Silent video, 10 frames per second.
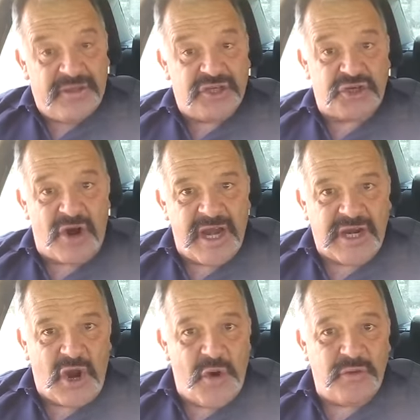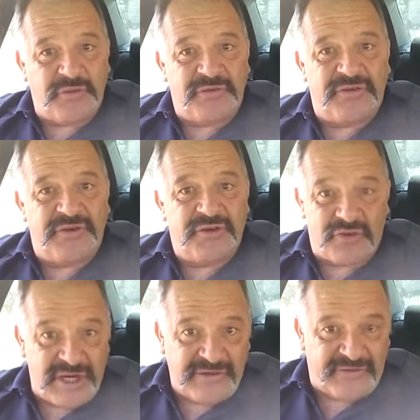the Tri-Coast
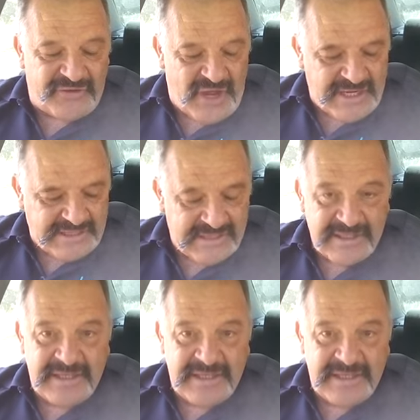Green Site.